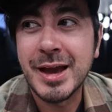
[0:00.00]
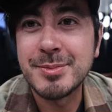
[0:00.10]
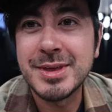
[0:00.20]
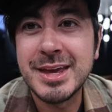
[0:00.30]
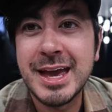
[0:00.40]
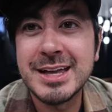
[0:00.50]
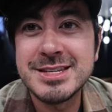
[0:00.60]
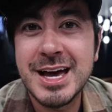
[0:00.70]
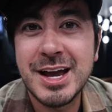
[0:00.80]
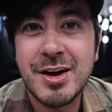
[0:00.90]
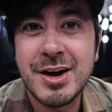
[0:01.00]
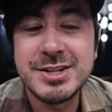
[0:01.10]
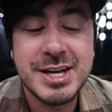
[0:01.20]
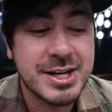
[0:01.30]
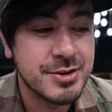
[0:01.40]
I'm the
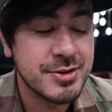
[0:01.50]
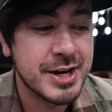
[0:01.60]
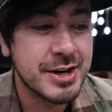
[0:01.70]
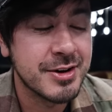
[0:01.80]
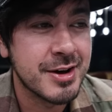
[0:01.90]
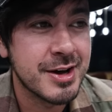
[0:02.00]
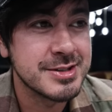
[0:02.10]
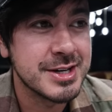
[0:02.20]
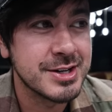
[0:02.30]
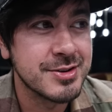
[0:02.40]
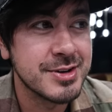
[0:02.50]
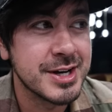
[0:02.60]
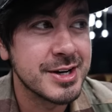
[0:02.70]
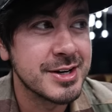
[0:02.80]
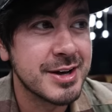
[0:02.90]
anti-content creator content
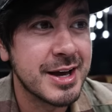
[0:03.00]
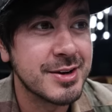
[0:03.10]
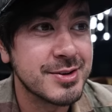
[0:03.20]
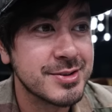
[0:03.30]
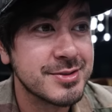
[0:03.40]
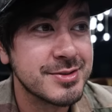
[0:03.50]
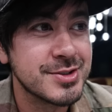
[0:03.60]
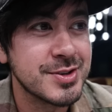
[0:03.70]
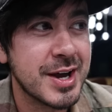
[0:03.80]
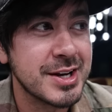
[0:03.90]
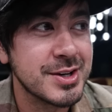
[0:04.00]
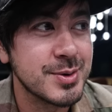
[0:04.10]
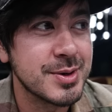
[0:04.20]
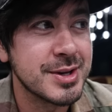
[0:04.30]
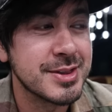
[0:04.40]
creator. I don't try to
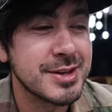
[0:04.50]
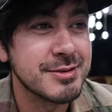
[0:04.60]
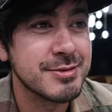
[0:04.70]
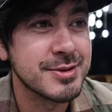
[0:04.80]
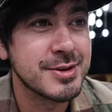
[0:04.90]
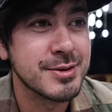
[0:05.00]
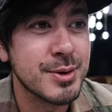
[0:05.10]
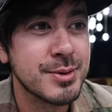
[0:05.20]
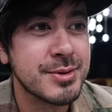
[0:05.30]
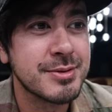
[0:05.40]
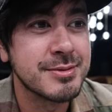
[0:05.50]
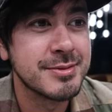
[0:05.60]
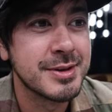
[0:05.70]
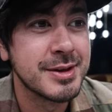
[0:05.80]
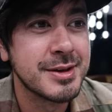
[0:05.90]
do anything for growth,
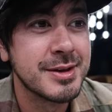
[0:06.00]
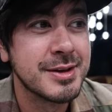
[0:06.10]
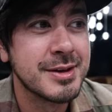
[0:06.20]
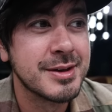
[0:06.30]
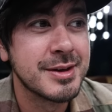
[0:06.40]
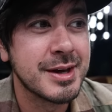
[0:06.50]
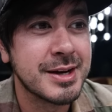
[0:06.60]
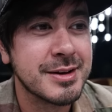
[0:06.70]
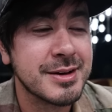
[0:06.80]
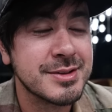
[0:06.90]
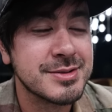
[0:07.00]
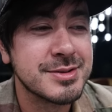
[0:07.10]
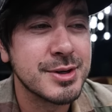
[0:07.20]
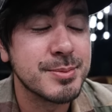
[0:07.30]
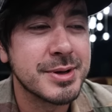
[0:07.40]
and it's
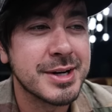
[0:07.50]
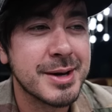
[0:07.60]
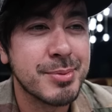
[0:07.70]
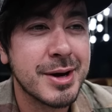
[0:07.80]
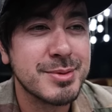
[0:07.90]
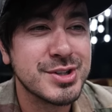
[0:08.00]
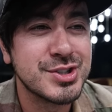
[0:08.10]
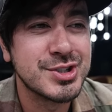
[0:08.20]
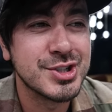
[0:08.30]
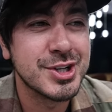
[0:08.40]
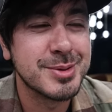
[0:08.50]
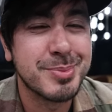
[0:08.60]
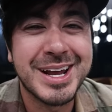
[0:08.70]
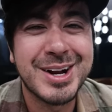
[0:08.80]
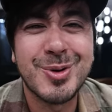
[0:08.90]
stupid, and I probably should,
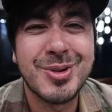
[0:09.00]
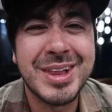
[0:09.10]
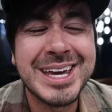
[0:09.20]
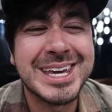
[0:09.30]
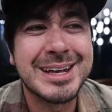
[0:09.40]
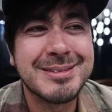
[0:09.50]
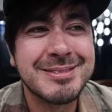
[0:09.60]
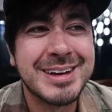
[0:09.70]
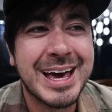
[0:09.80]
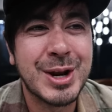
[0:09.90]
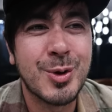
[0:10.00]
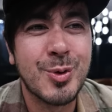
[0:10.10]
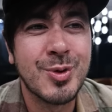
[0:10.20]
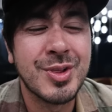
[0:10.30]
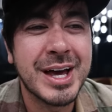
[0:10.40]
but I don't like it. I
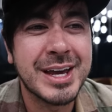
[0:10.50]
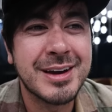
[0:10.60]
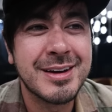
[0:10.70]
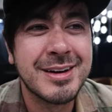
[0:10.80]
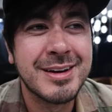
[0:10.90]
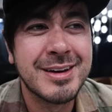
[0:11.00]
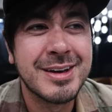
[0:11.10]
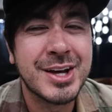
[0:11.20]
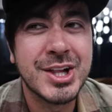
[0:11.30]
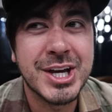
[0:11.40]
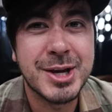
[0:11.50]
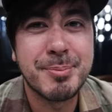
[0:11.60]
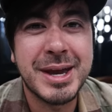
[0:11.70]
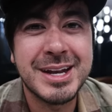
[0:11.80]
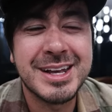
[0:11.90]
don't like
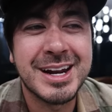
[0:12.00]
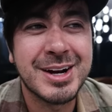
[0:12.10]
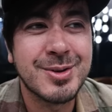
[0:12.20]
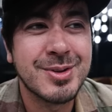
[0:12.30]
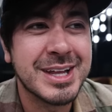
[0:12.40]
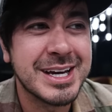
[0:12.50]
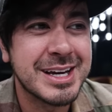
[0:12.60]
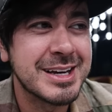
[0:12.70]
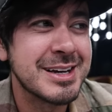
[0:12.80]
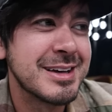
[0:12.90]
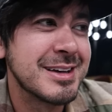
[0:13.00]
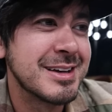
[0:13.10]
clickbait, and I don't like